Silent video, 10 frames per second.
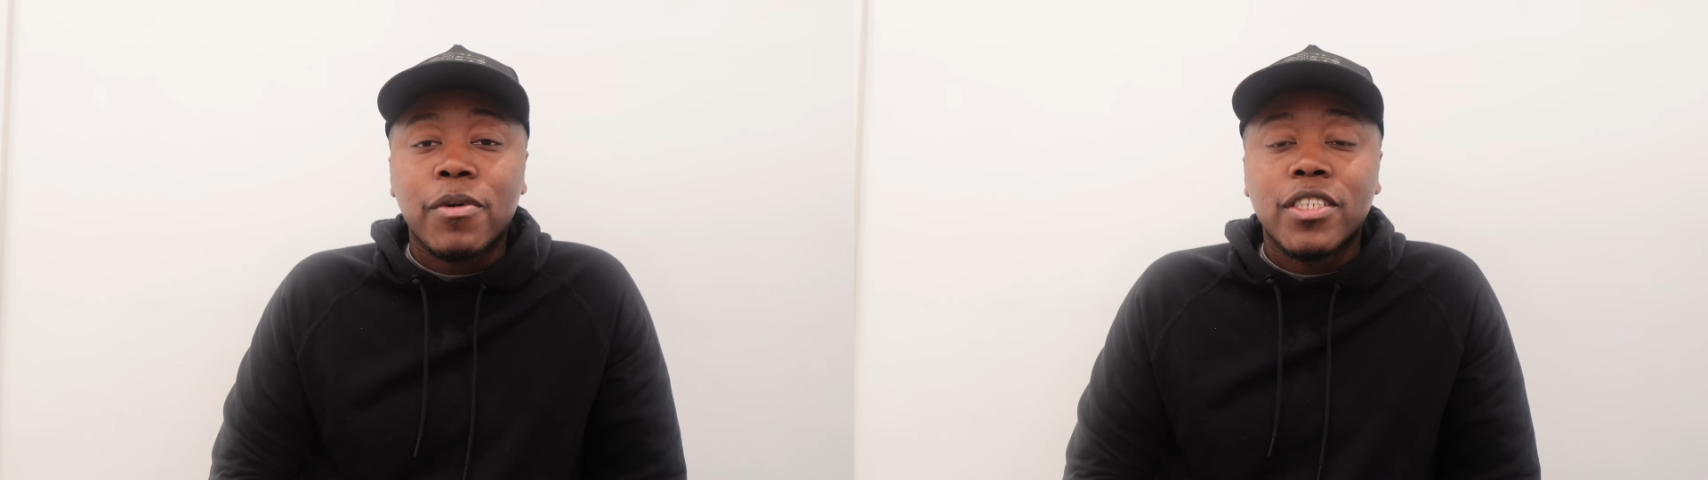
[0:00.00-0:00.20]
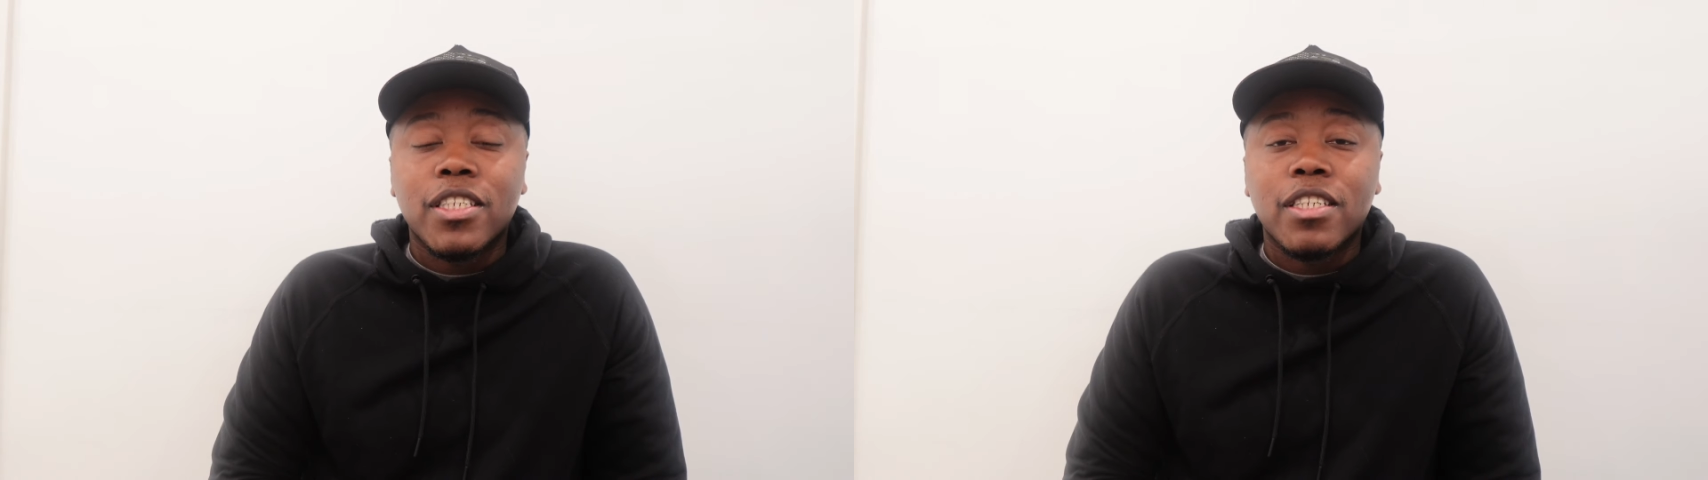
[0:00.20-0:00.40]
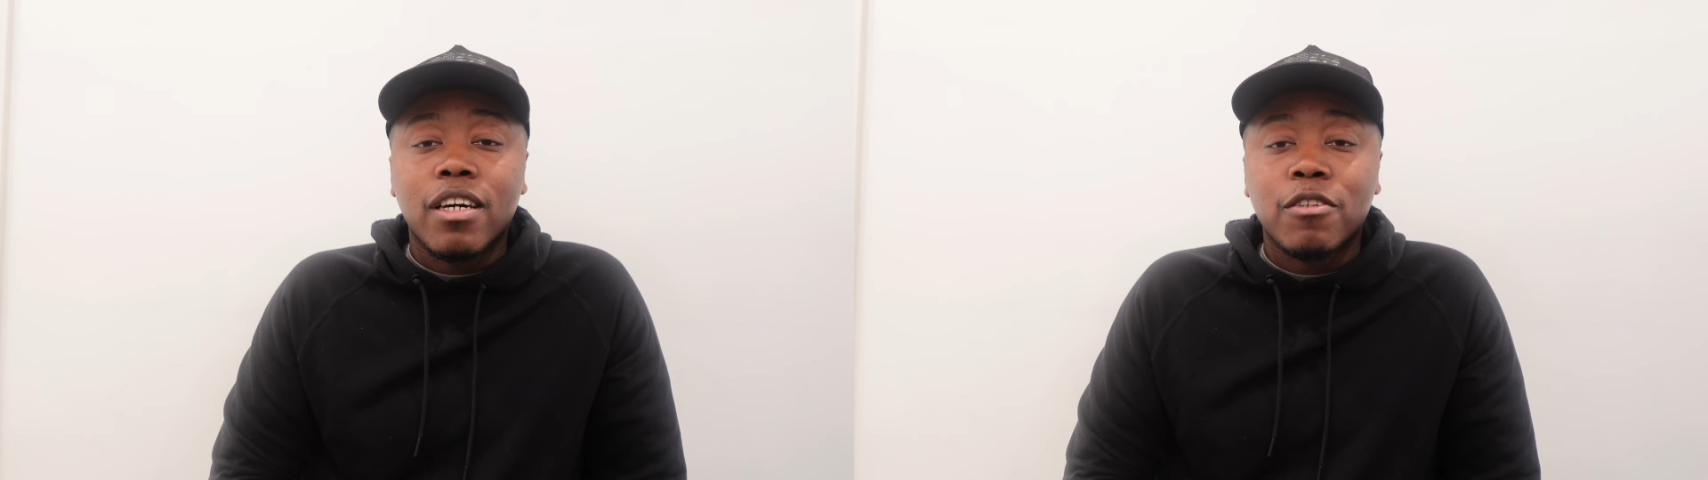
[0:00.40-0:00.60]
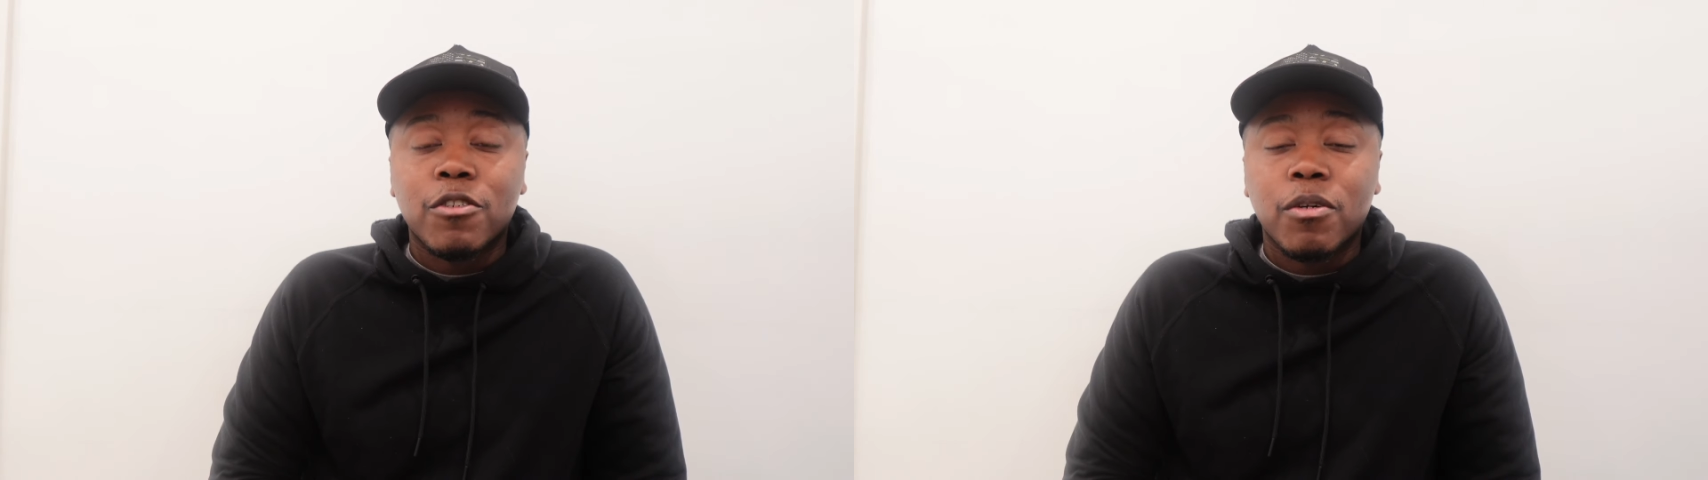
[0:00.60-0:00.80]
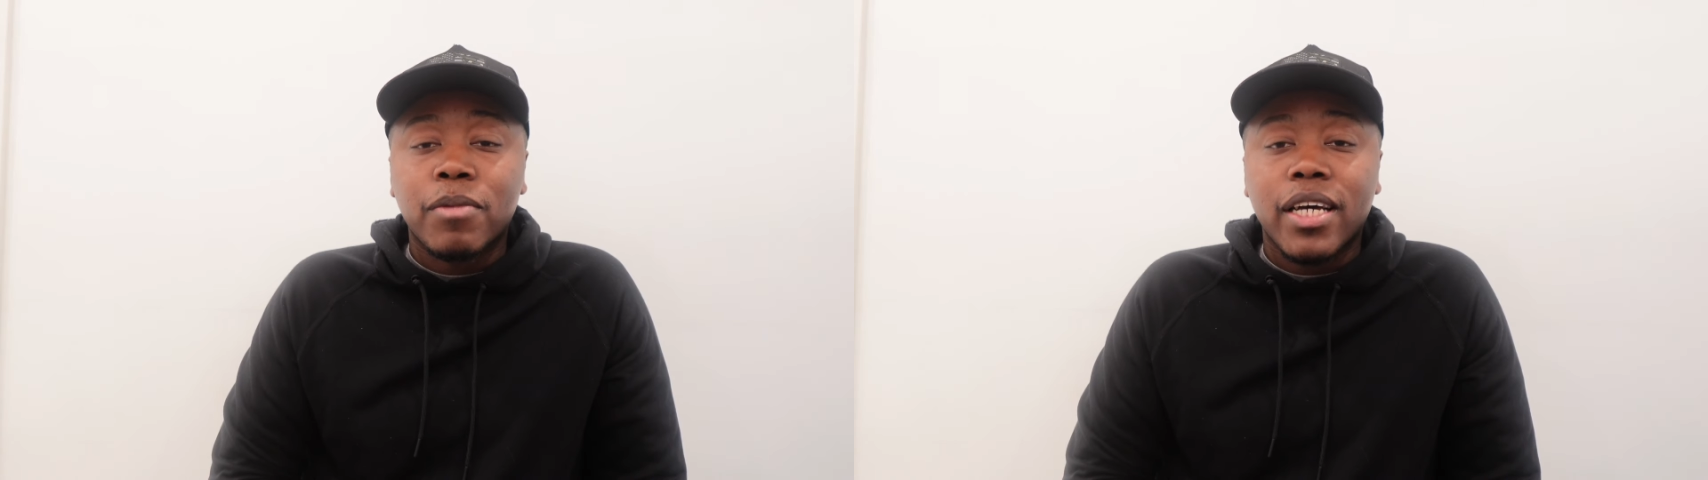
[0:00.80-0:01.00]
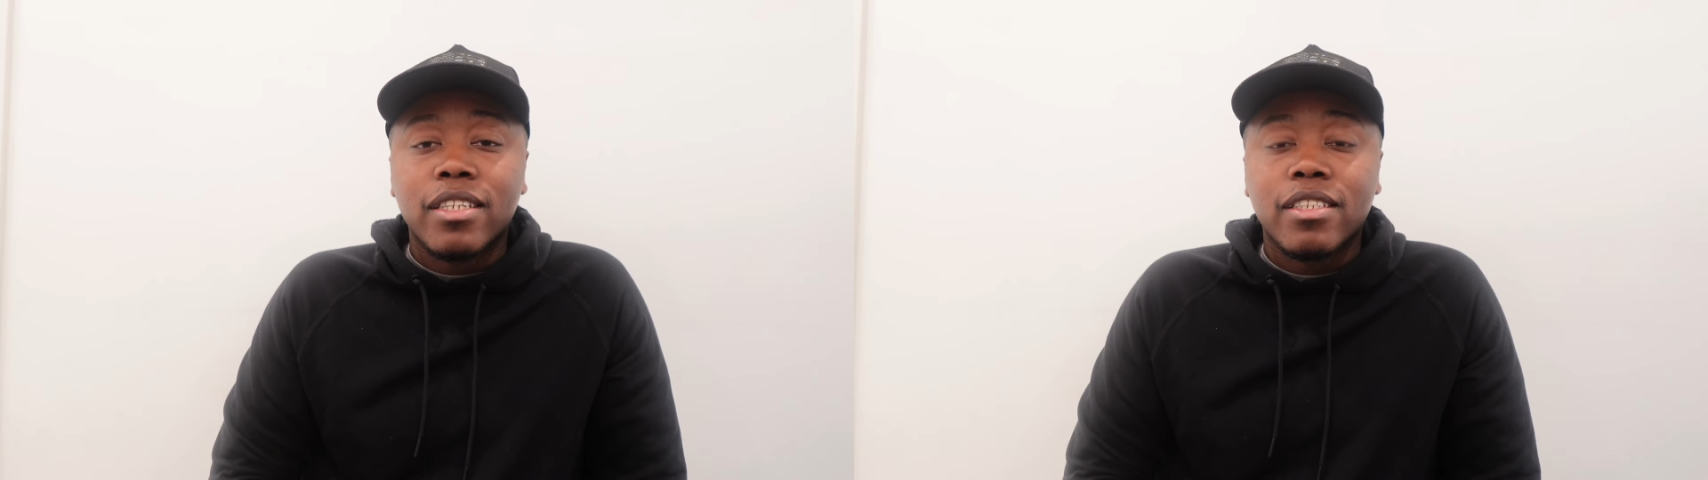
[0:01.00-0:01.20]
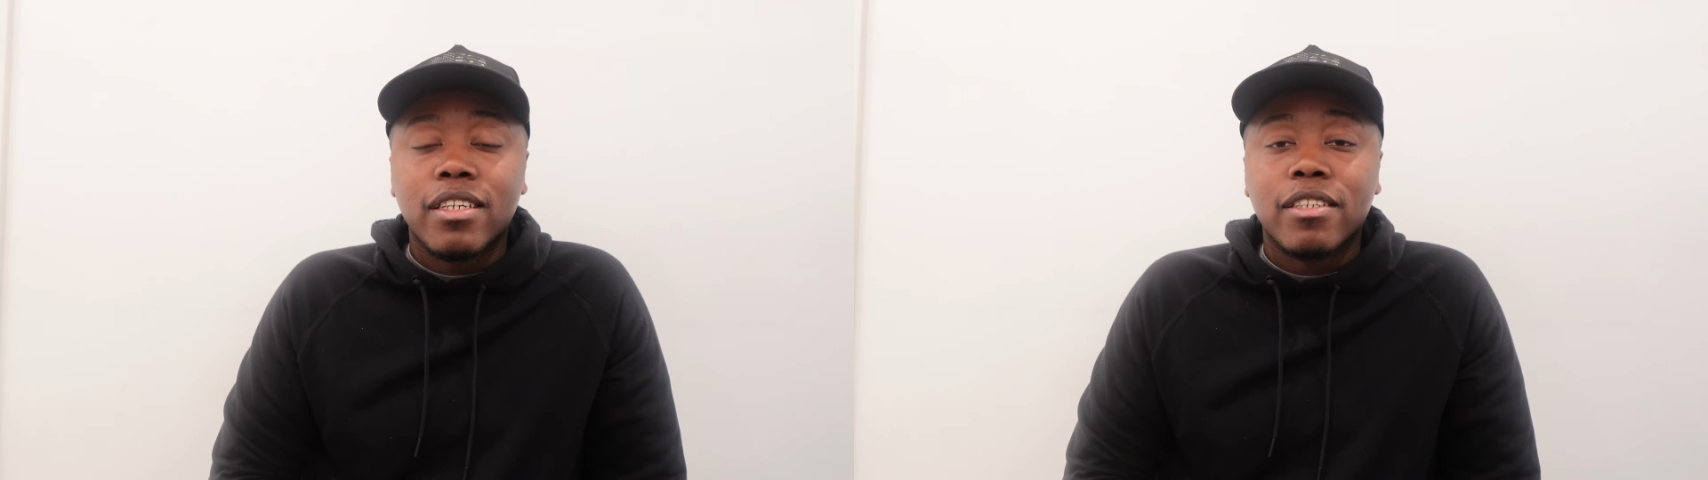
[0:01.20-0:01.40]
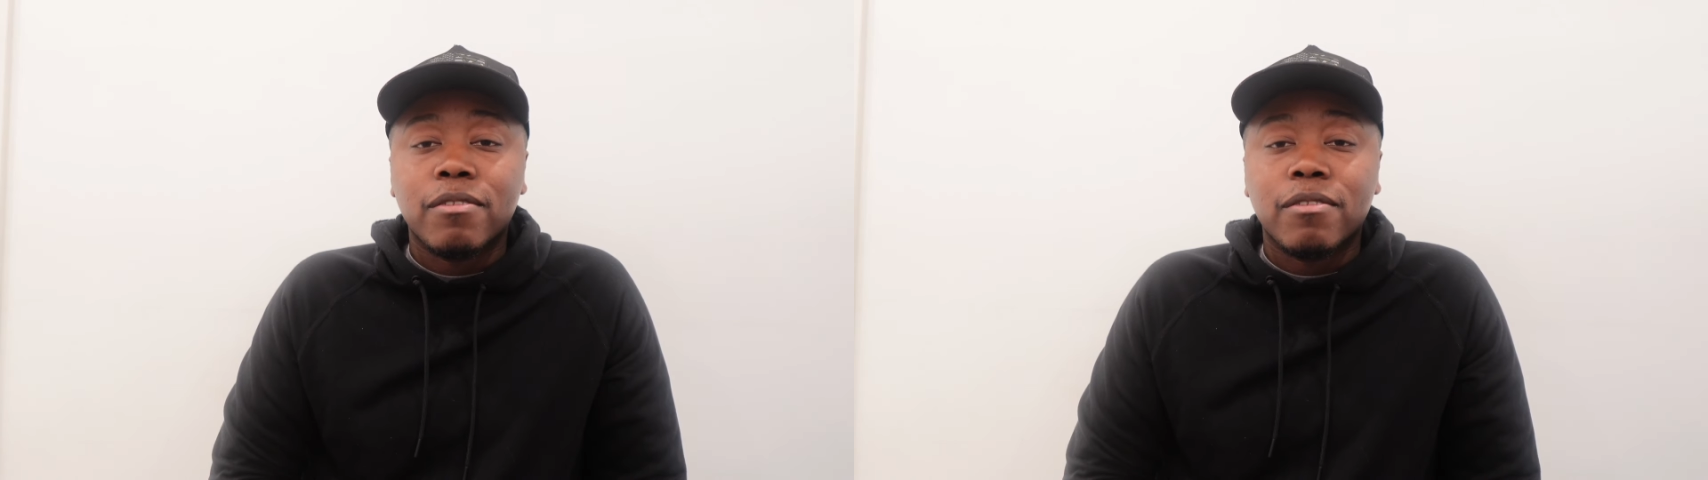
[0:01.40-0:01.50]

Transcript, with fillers: President Donald Trump had to say